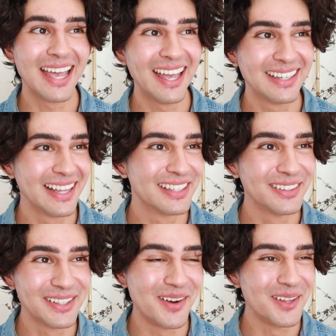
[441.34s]
again, like
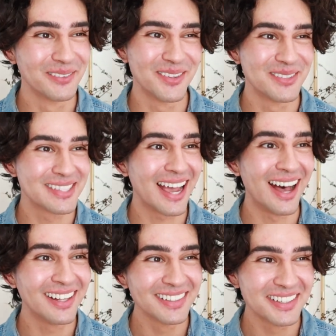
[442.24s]
look at all of those
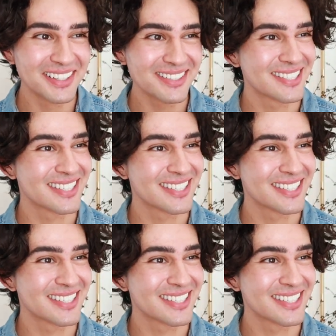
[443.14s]
colors,